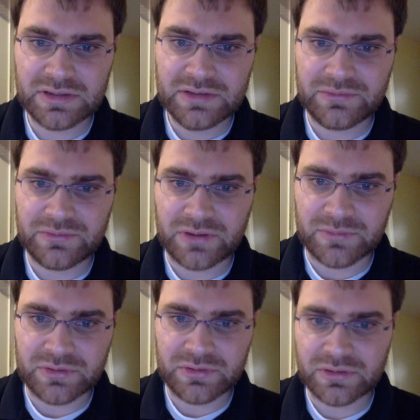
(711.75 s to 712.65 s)
from
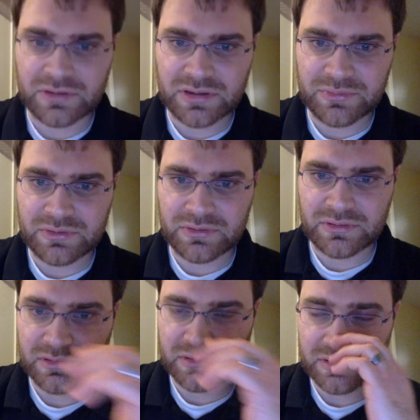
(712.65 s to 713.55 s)
the hook up
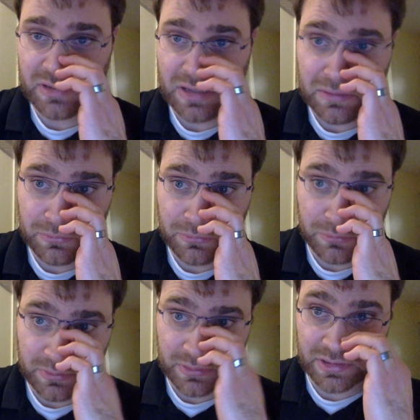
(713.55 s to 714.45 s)
to
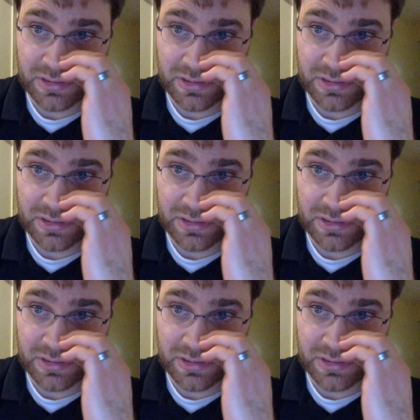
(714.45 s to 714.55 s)
through the